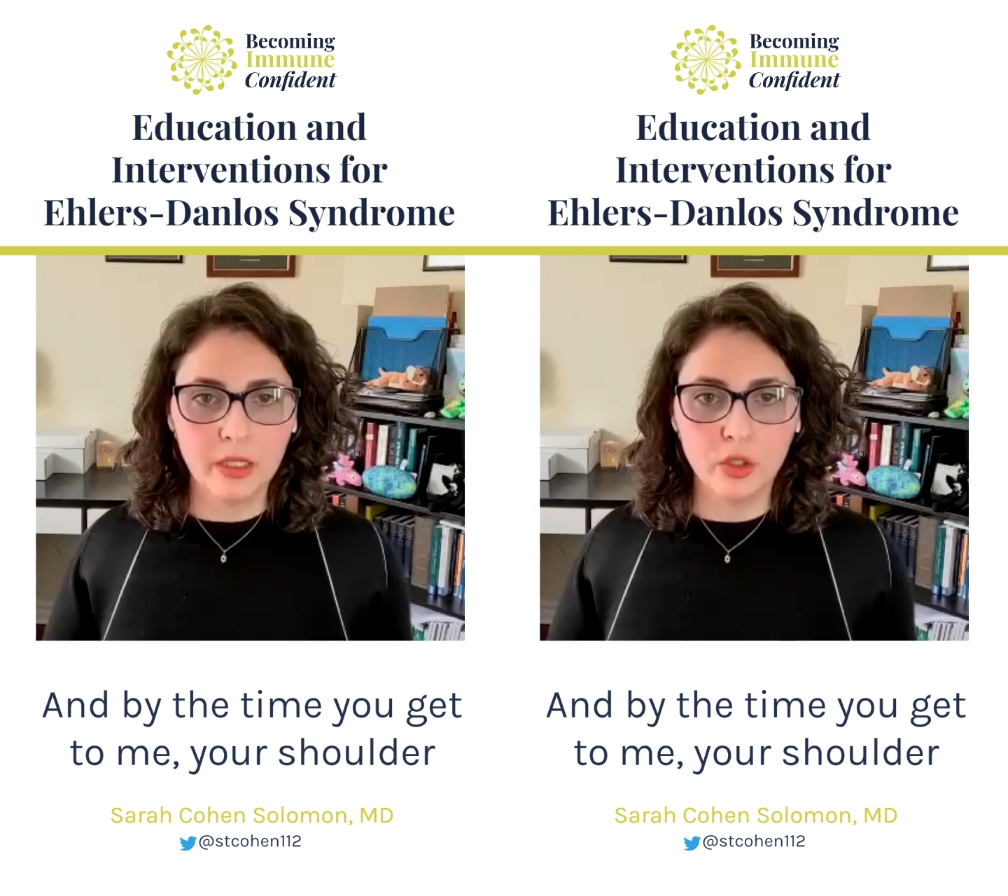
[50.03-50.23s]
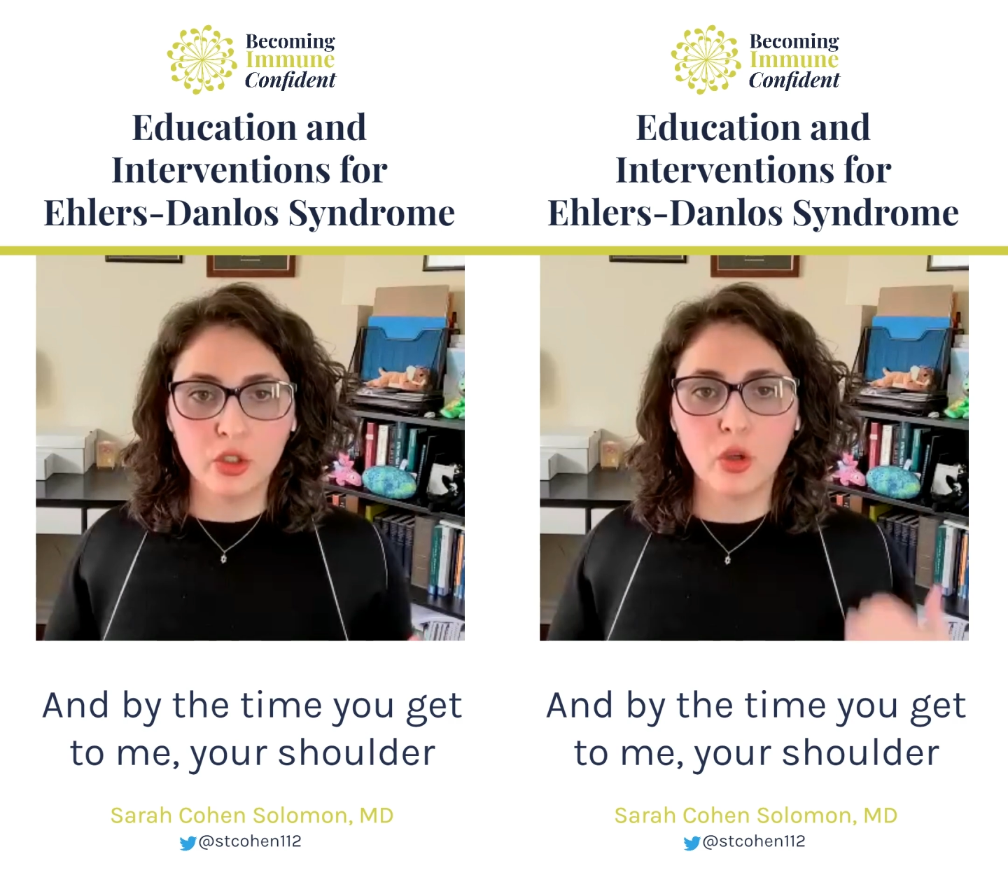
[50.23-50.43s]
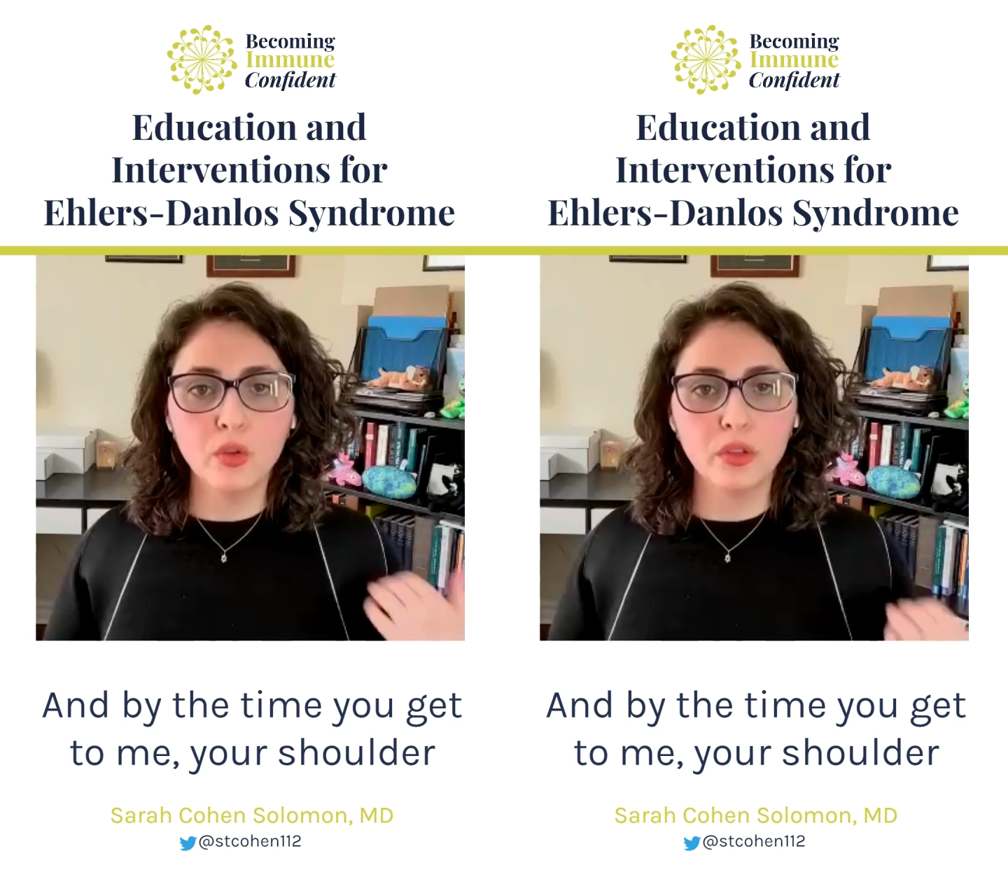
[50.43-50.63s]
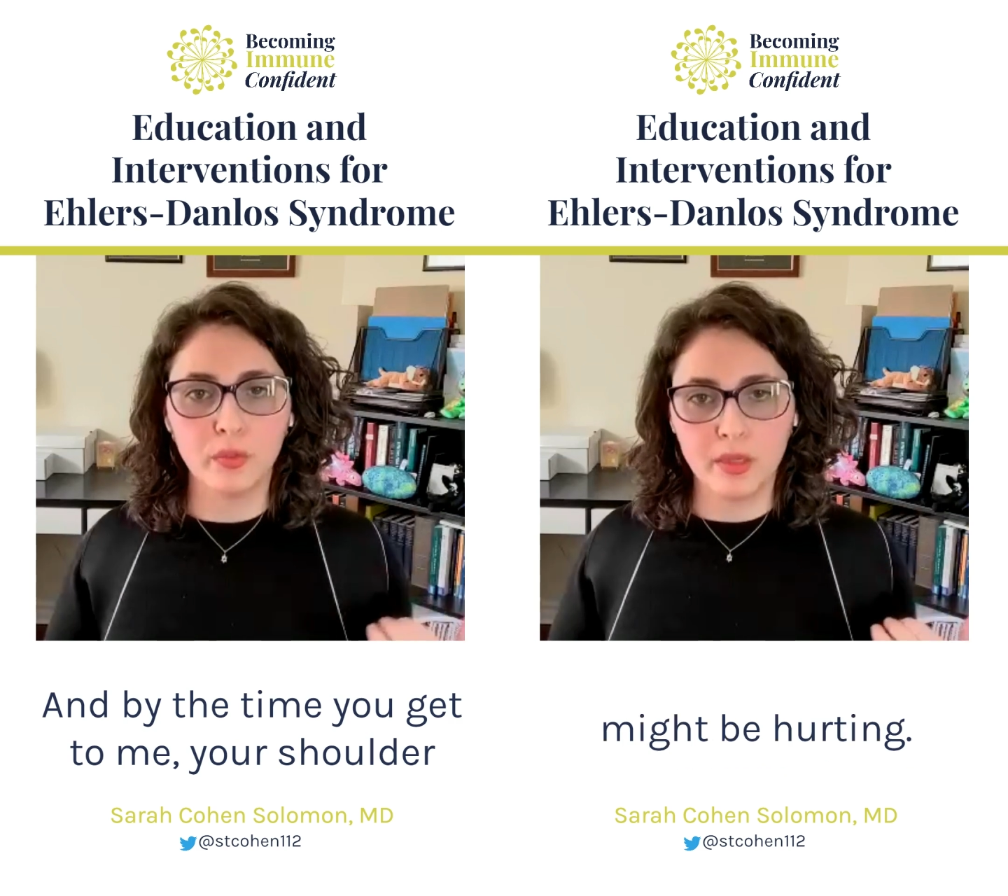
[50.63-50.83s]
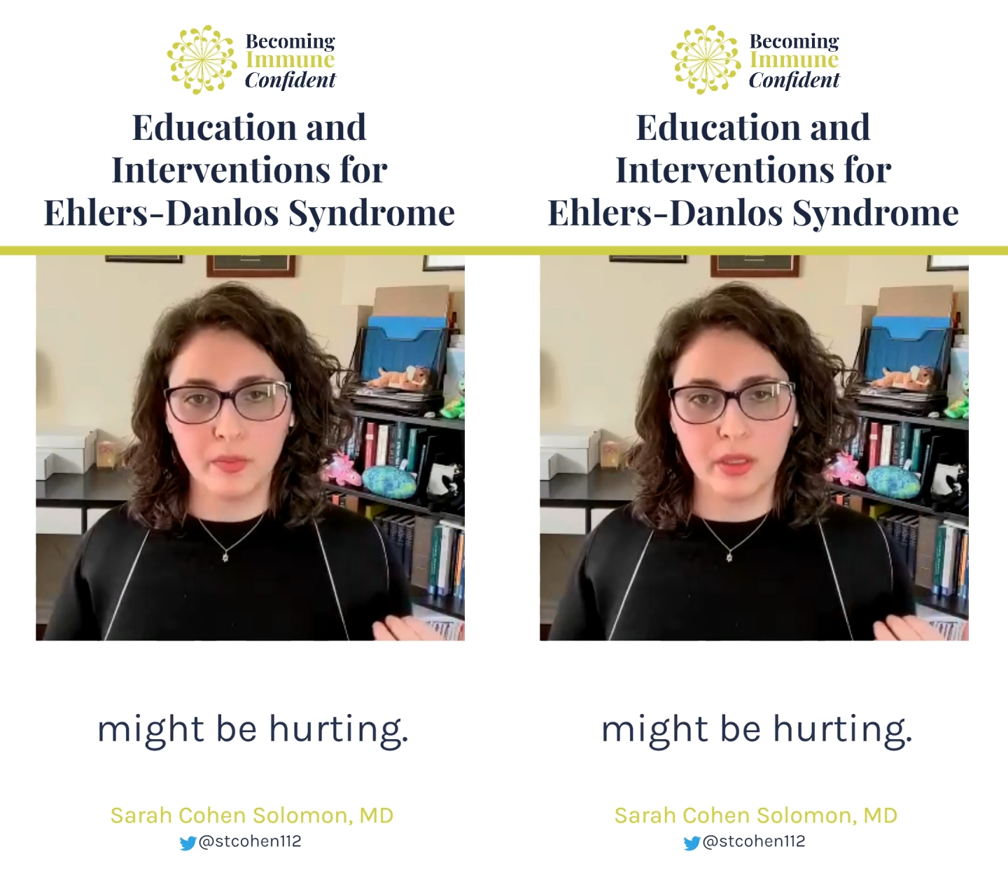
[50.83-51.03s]
your shoulder
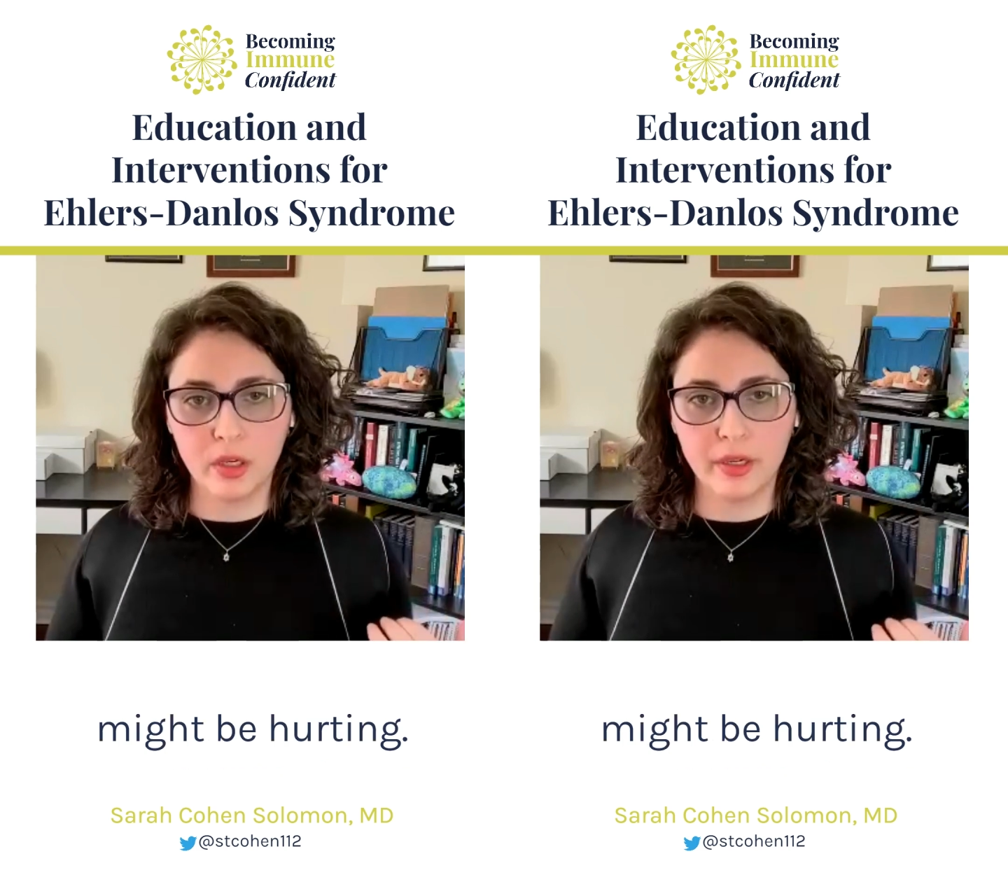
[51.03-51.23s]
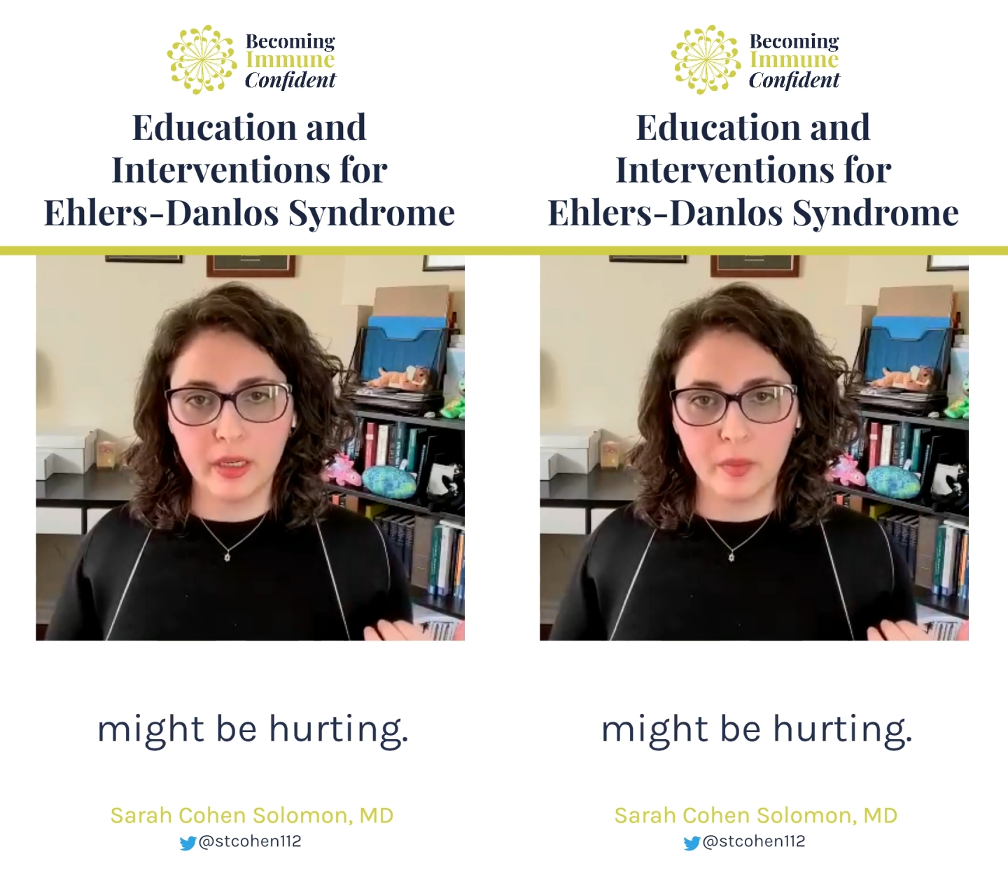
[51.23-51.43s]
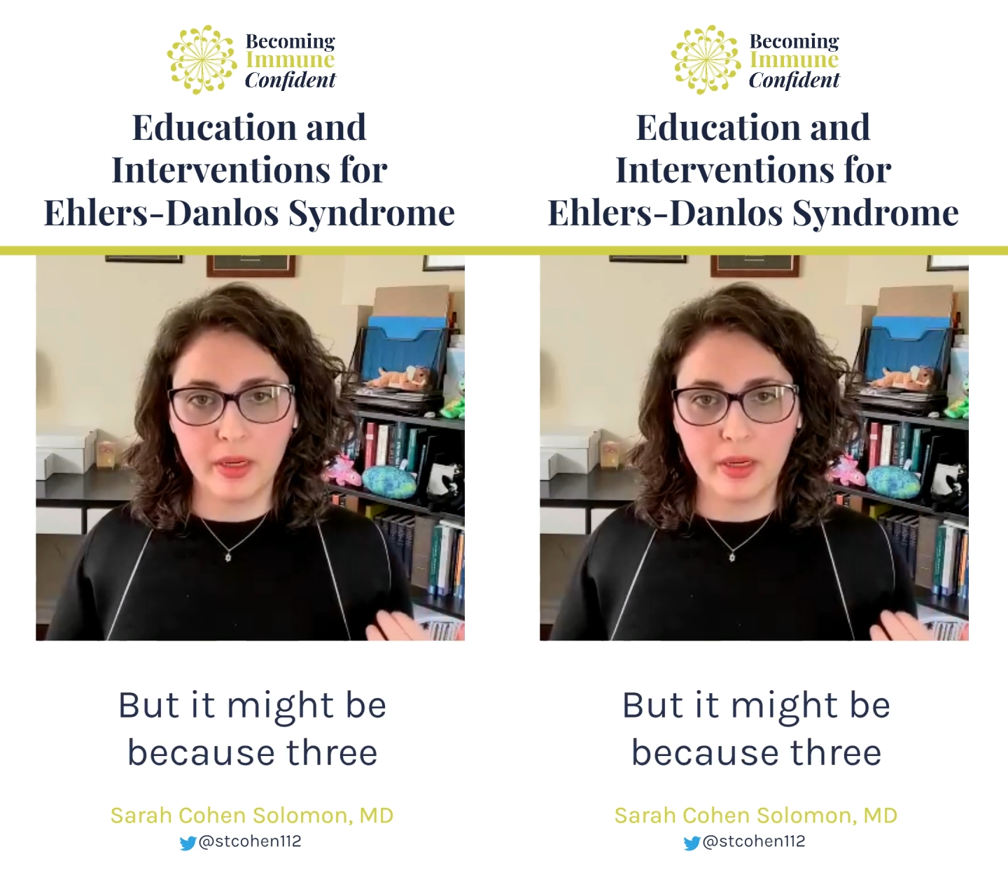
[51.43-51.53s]
might be hurting,